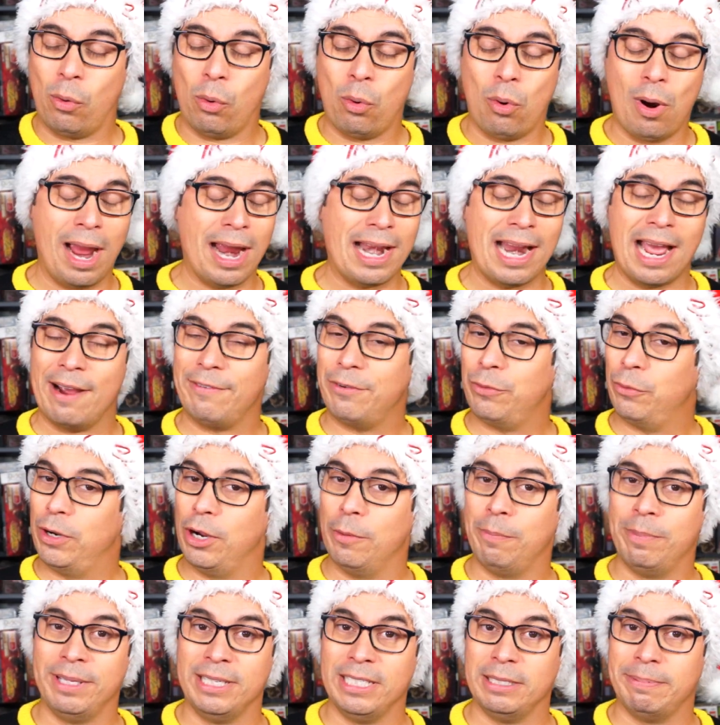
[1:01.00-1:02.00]
right after we
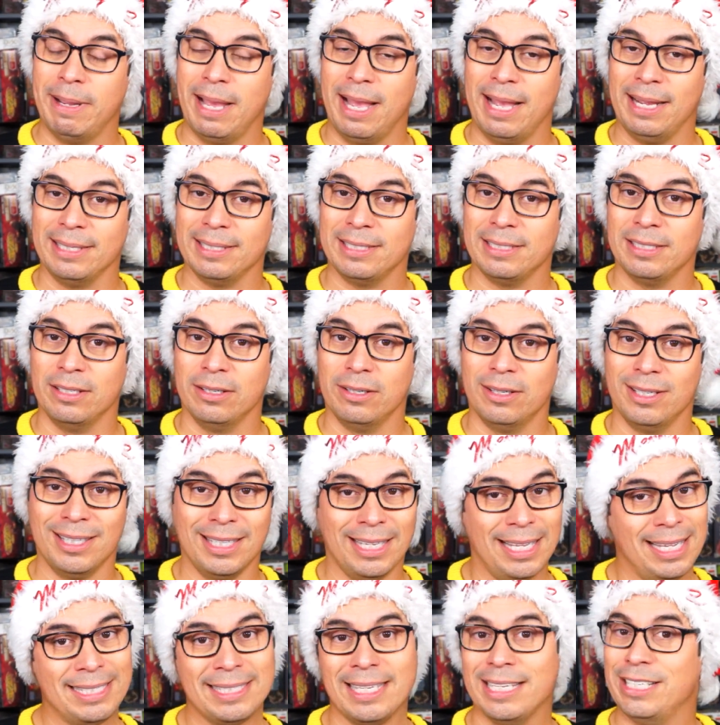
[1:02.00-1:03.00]
open these packs. So
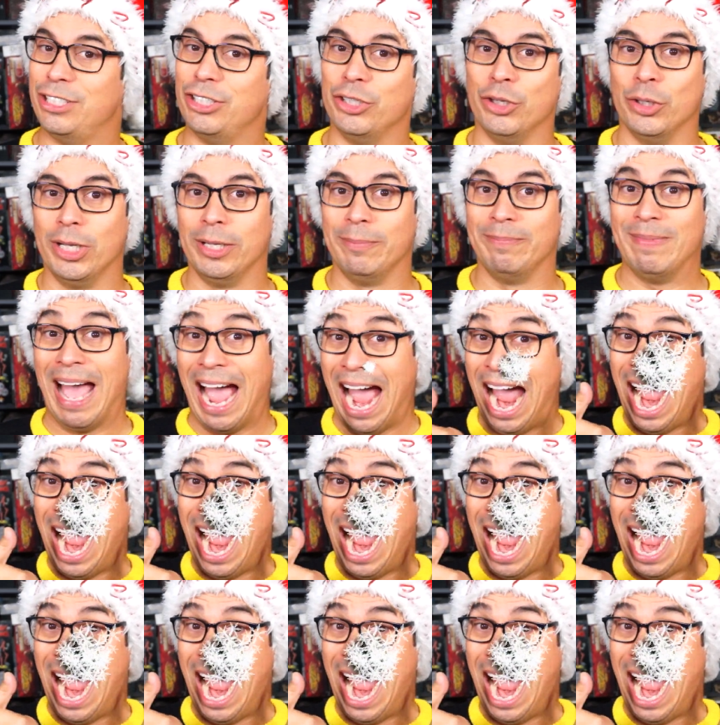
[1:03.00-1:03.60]
let's get to it.